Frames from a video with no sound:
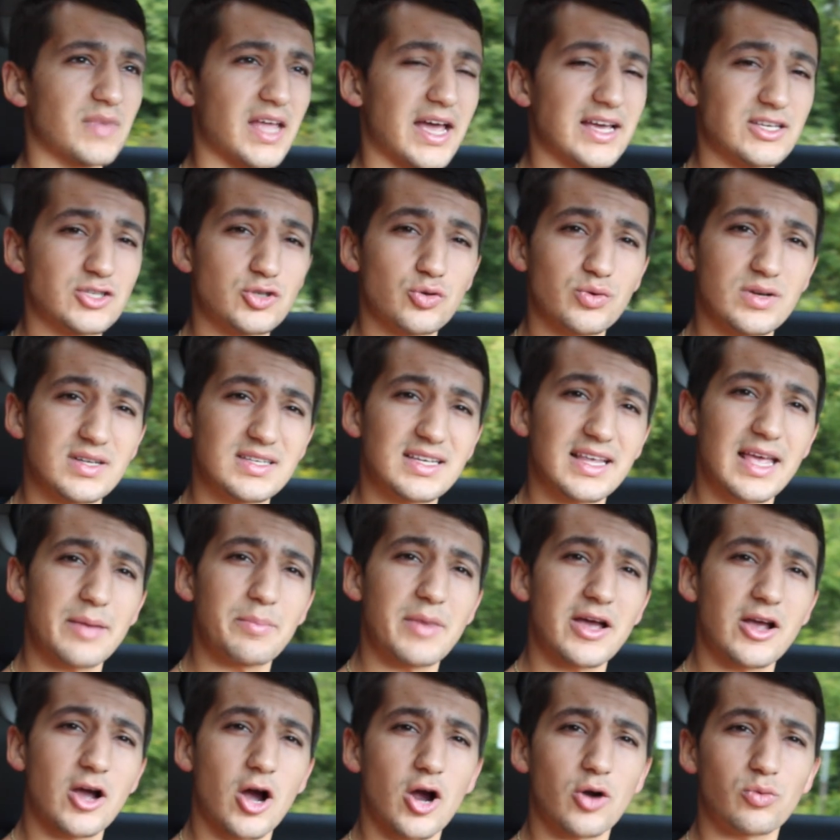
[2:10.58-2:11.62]
As soon as I get
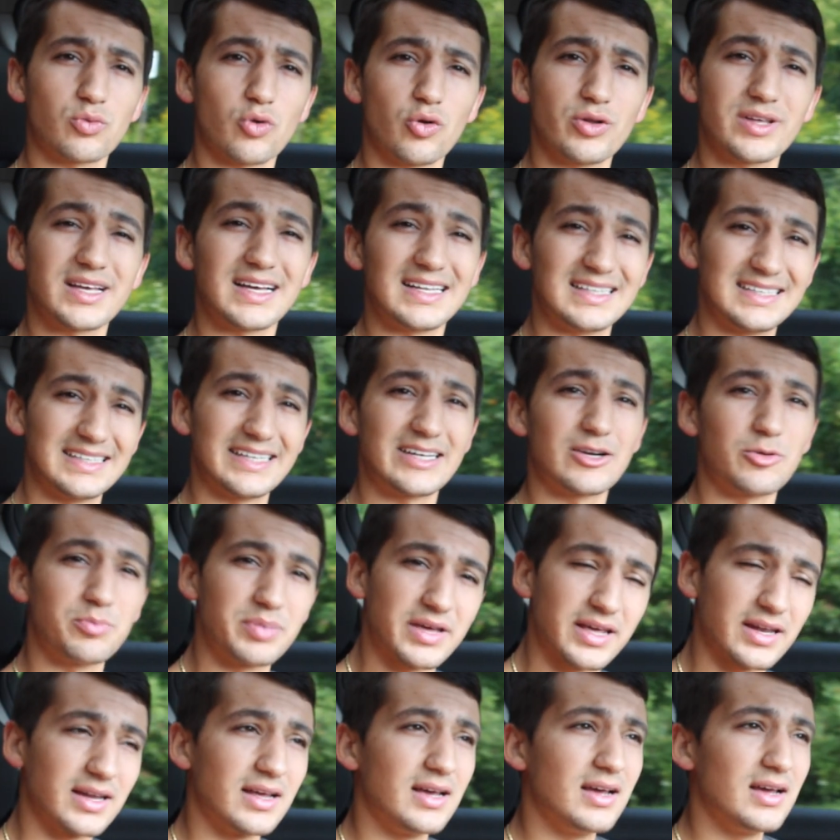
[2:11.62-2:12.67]
my car rolling a little
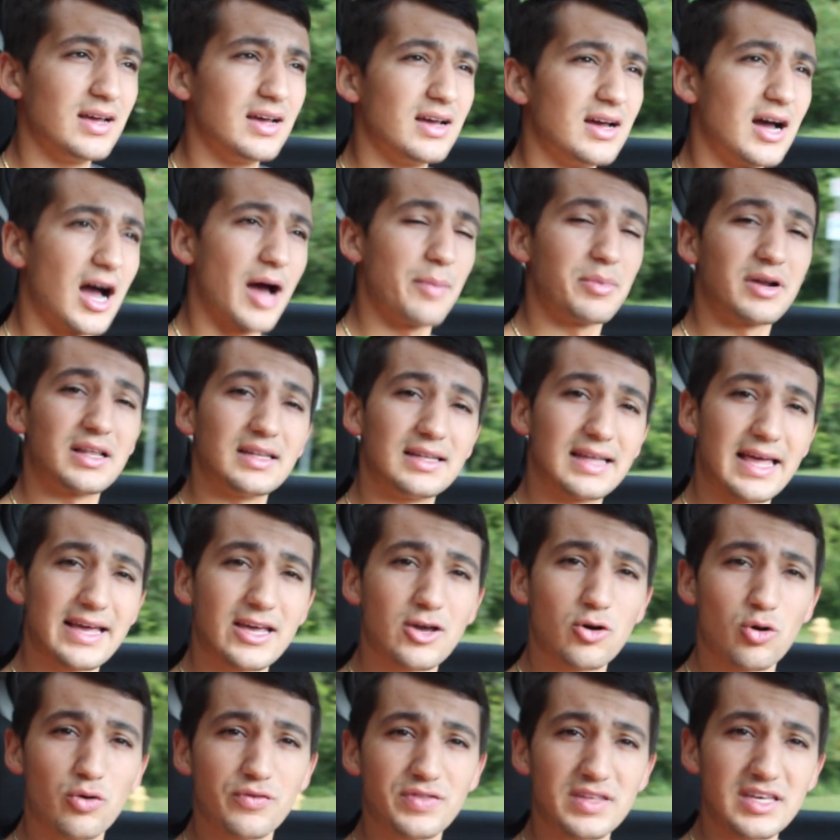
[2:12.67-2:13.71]
bit, I'm gonna
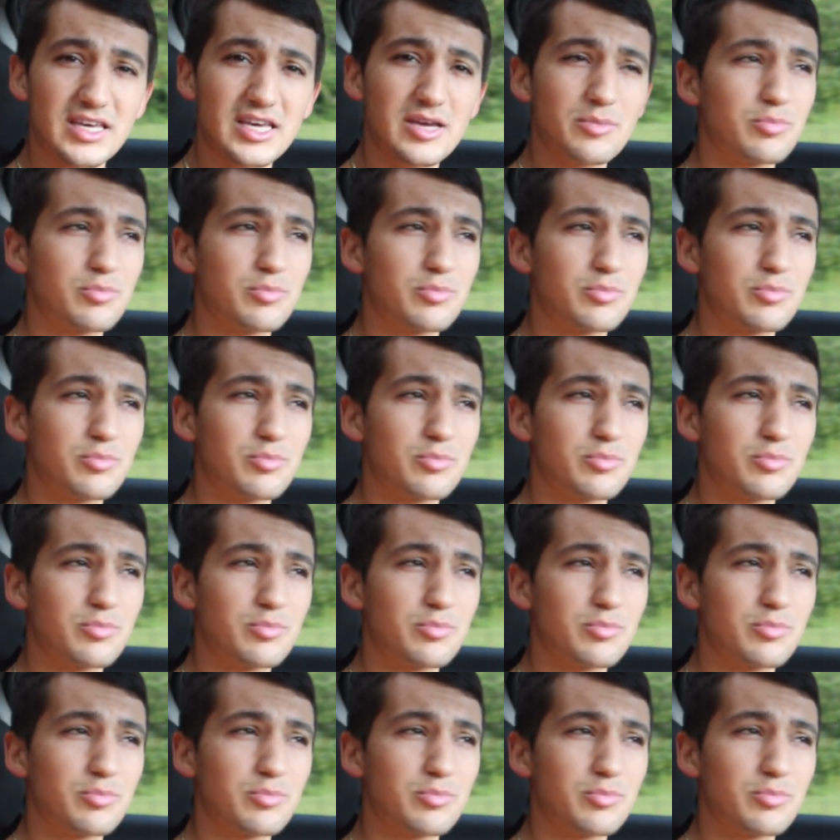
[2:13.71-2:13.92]
let go of the